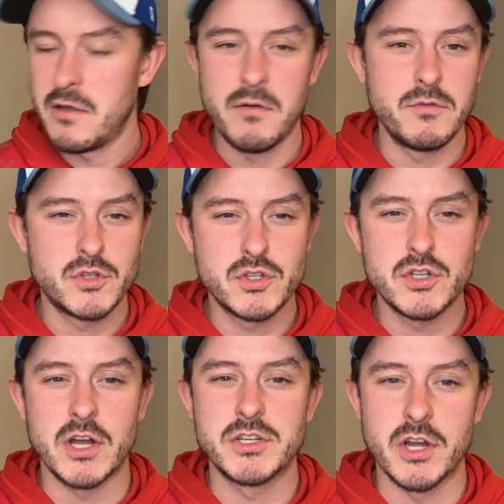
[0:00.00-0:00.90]

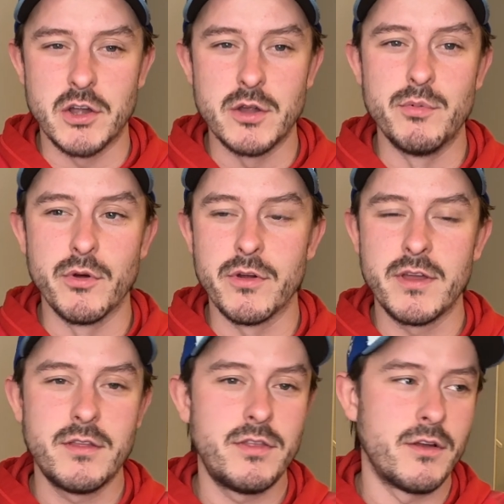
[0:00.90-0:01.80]
Such a good brewery.
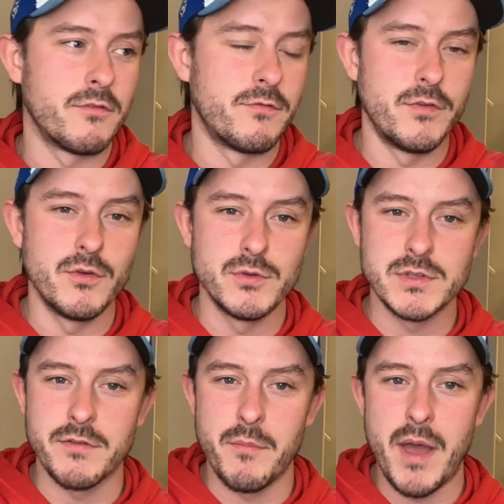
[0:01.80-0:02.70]
Their views
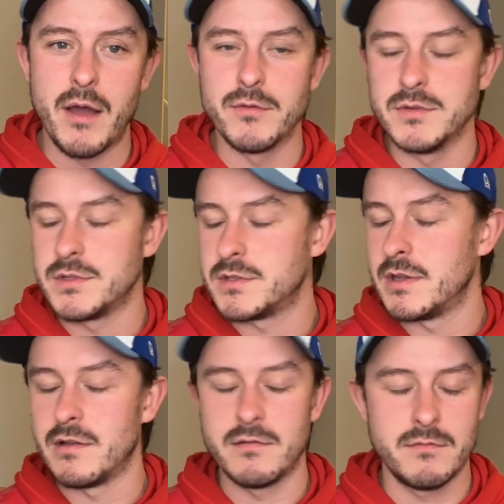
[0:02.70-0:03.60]
of the mountains,
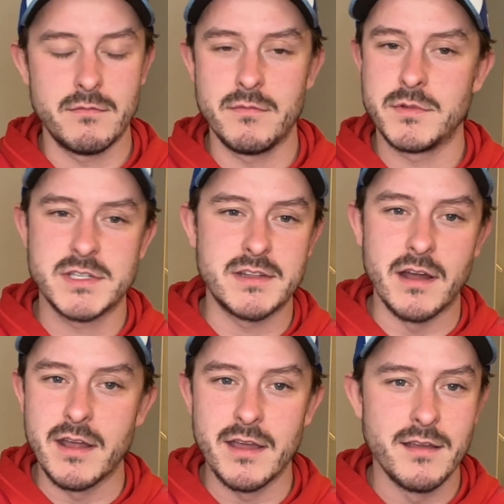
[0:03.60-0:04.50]

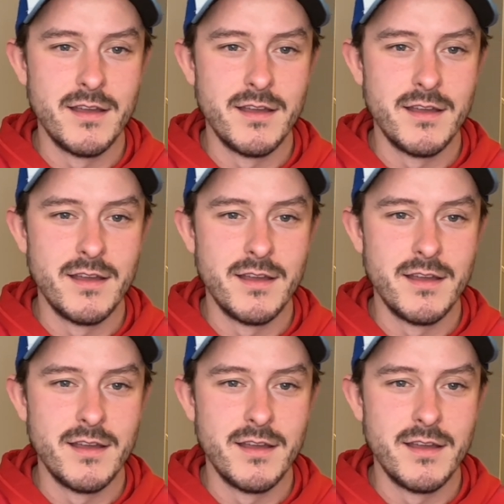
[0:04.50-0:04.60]
stunning.